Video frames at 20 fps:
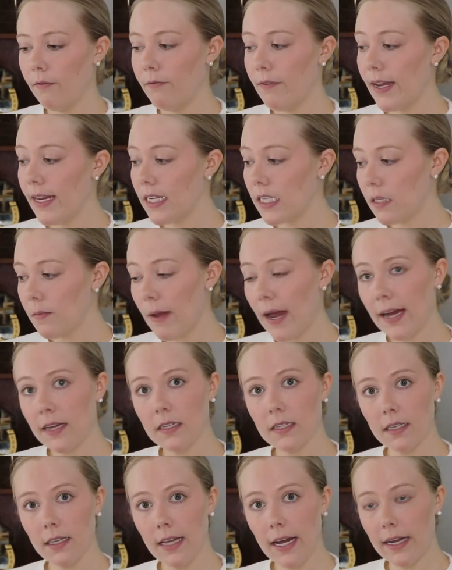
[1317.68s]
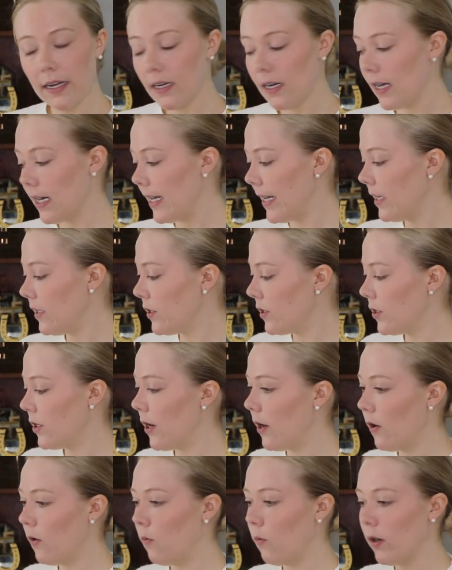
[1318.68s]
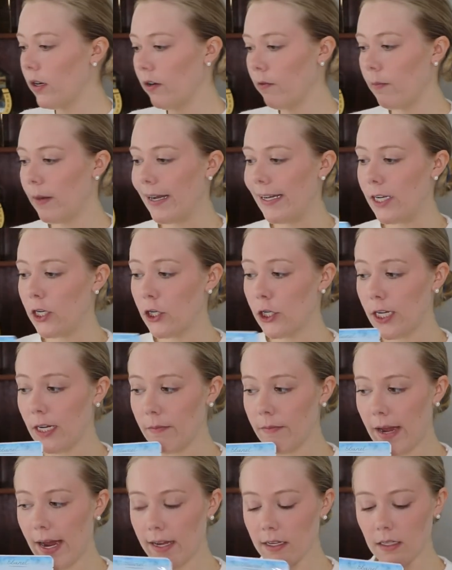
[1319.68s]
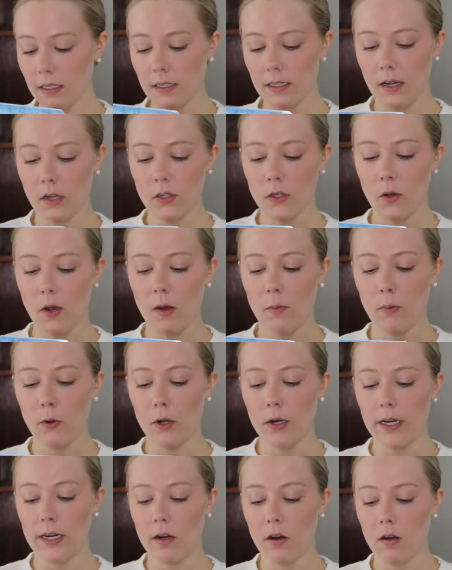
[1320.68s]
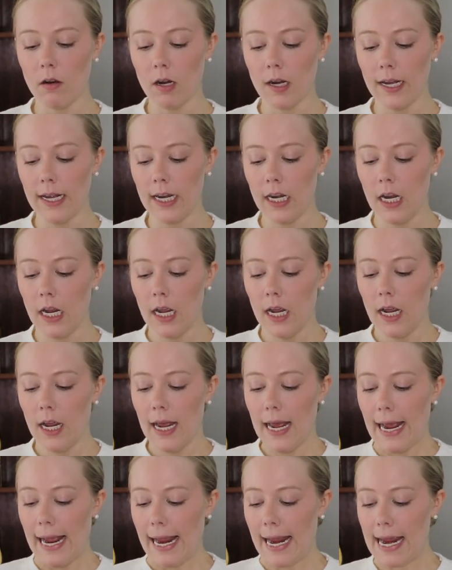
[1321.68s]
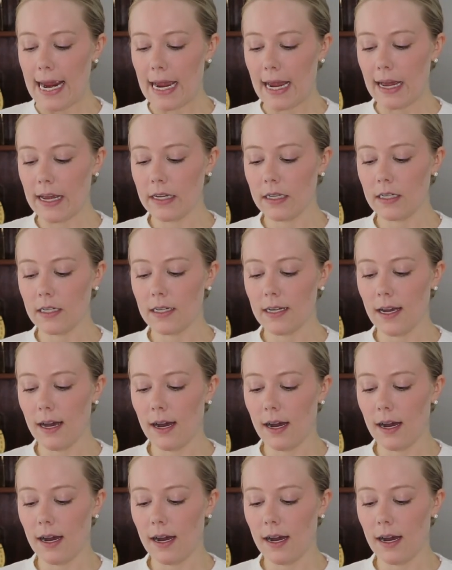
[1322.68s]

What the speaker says: face mask that night, so one of my sheet masks, so I'll put it on, and